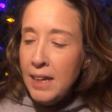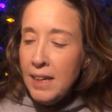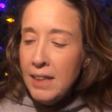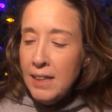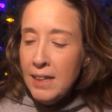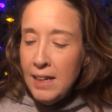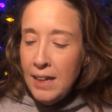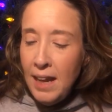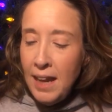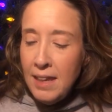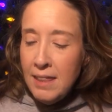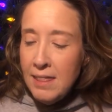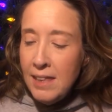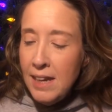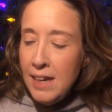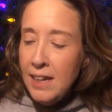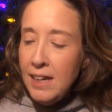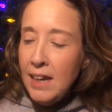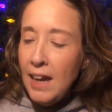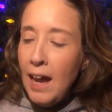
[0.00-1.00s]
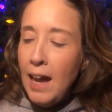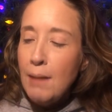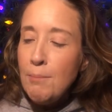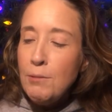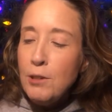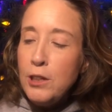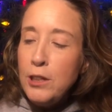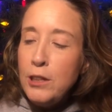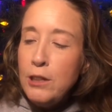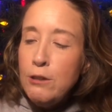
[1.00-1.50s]
And then I think I'm
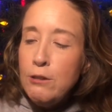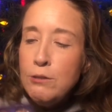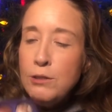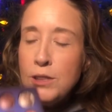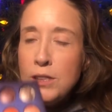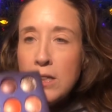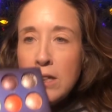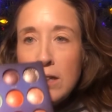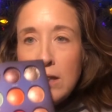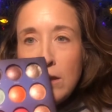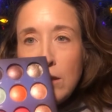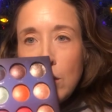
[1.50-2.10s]
going to use